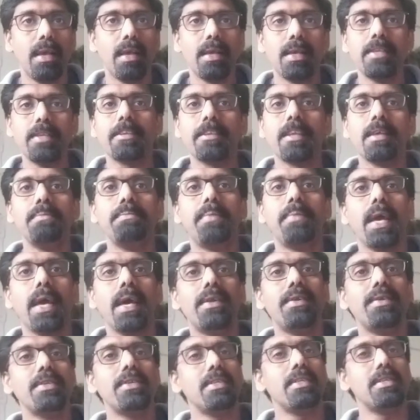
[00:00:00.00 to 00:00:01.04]
His
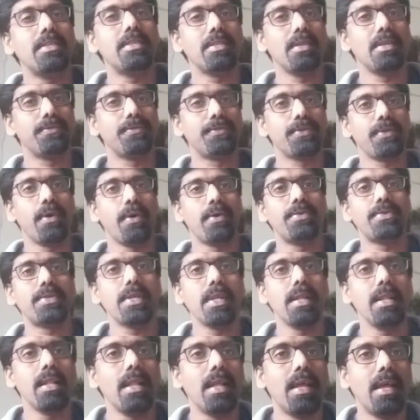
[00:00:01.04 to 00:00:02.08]
comparisons of
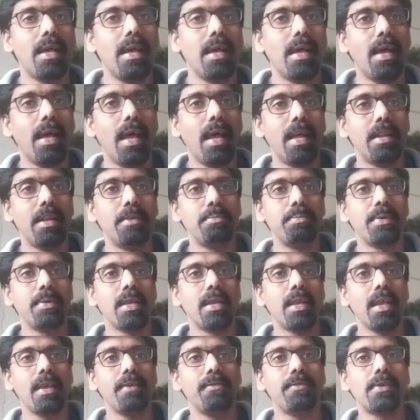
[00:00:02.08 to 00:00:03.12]
social and
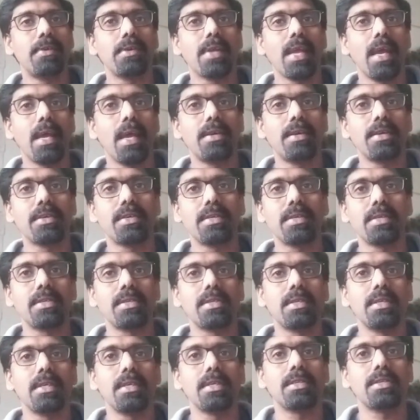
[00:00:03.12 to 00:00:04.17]
behavioral
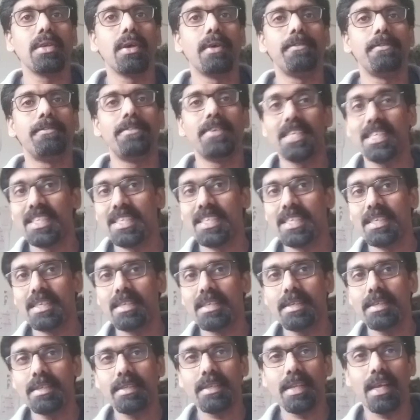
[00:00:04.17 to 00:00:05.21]
characteristics of
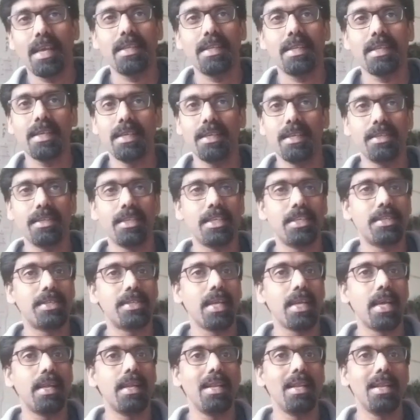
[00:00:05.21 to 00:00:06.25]
Westerners and the Indians
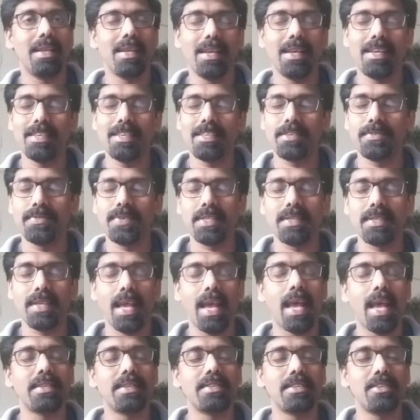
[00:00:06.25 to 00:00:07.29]
are laced with
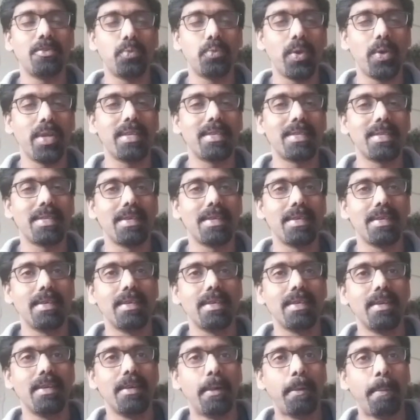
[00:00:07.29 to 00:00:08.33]
acid wit.
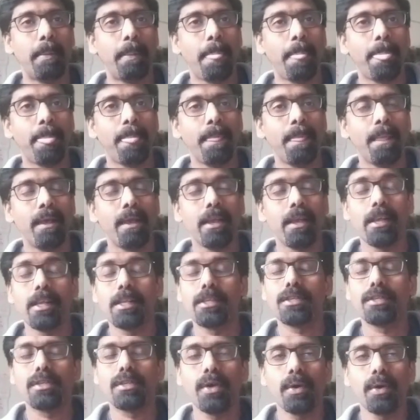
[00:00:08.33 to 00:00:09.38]
He is
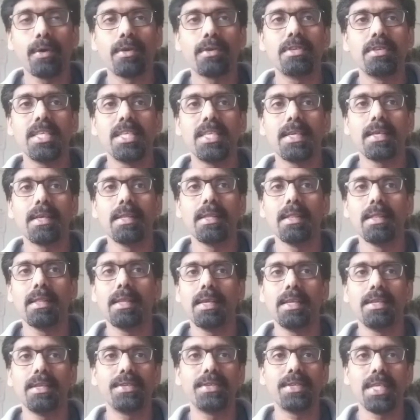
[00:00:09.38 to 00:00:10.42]
so critical
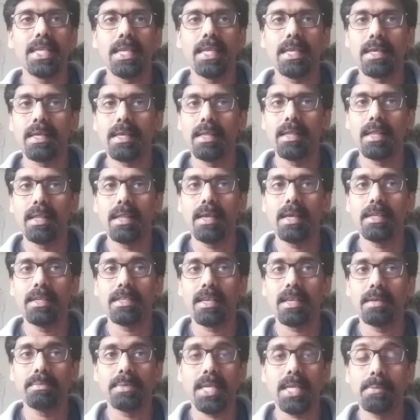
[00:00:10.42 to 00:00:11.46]
and cynical, and
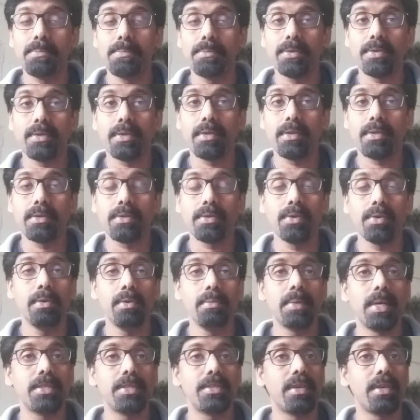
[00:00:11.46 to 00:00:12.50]
sometimes so
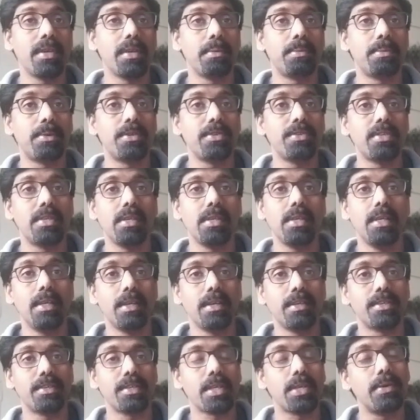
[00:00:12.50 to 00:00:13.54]
much humorous in
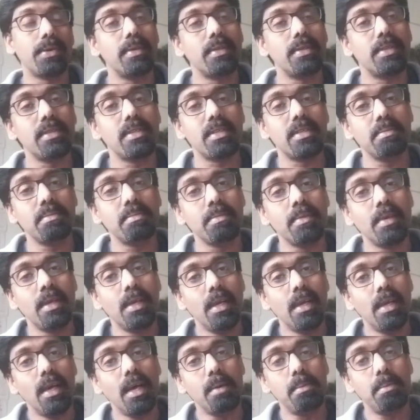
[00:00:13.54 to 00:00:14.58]
his criticism
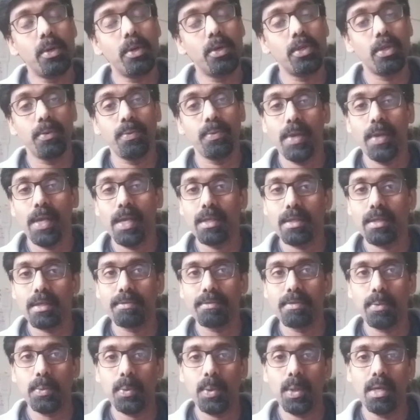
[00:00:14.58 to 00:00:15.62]
about the ways of
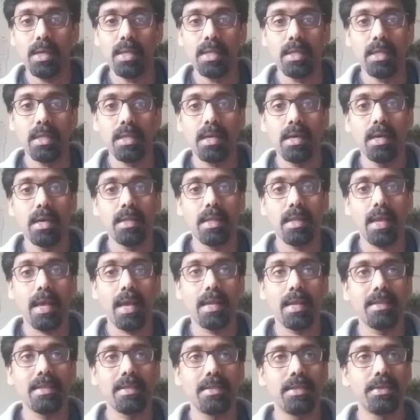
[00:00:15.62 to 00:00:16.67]
the world, the
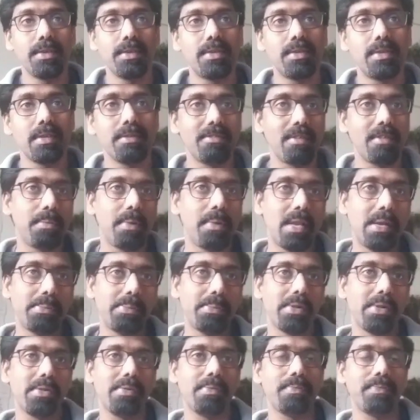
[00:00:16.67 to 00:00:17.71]
attitudes of the
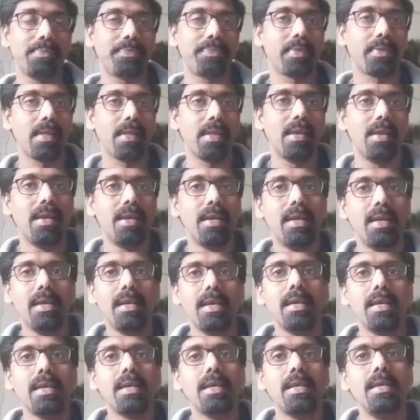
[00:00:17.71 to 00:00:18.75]
people.
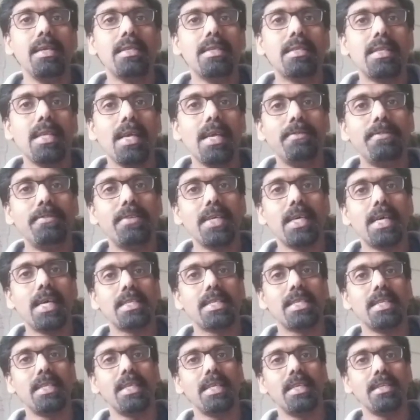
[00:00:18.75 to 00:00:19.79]
He served
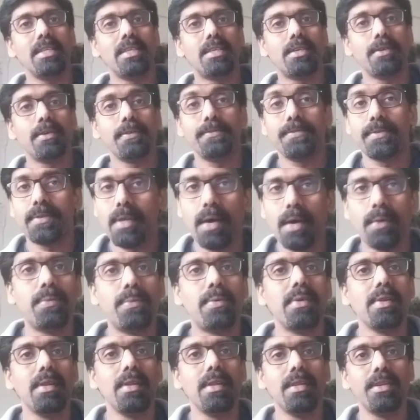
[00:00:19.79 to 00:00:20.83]
as an editor of
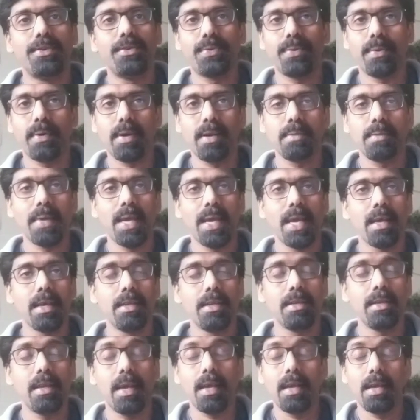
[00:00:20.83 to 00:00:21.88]
several literary
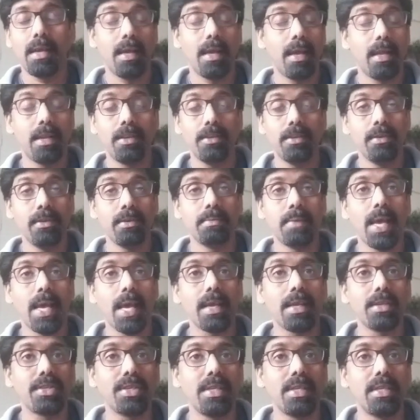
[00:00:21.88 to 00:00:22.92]
and news
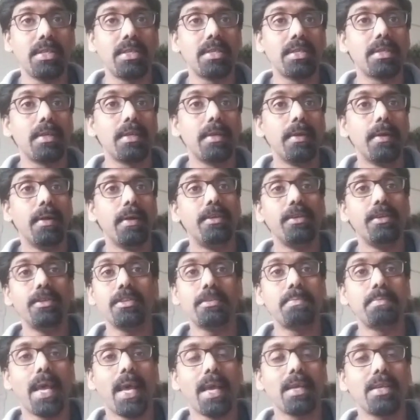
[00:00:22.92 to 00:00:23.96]

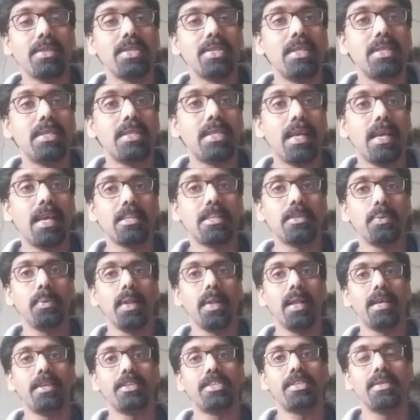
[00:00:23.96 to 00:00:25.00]
magazines, as
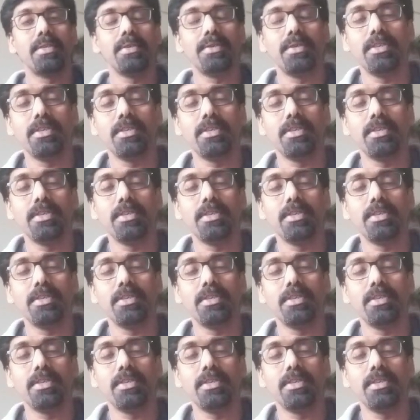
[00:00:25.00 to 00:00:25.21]
well as 2